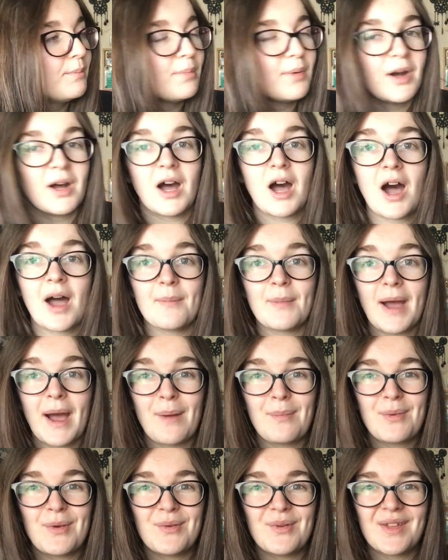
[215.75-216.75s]
but I'm
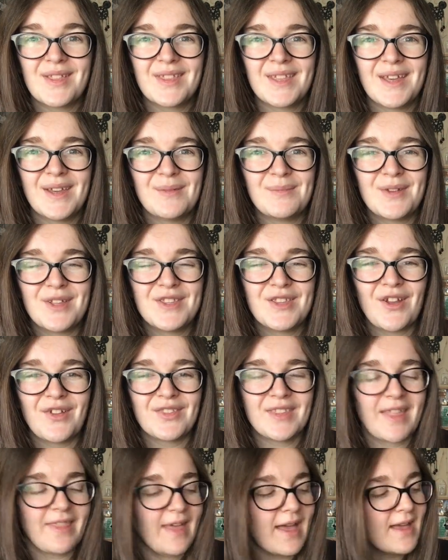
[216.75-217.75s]
happy with him
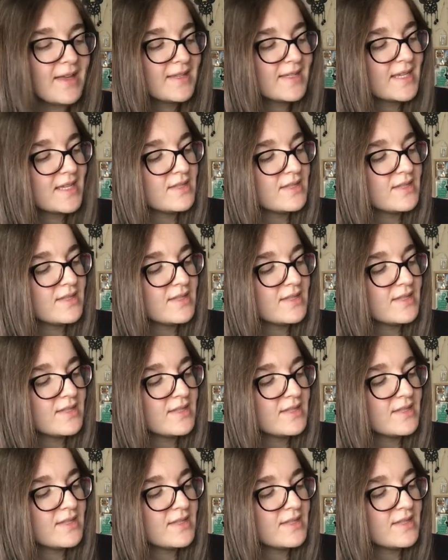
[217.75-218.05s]
nonetheless.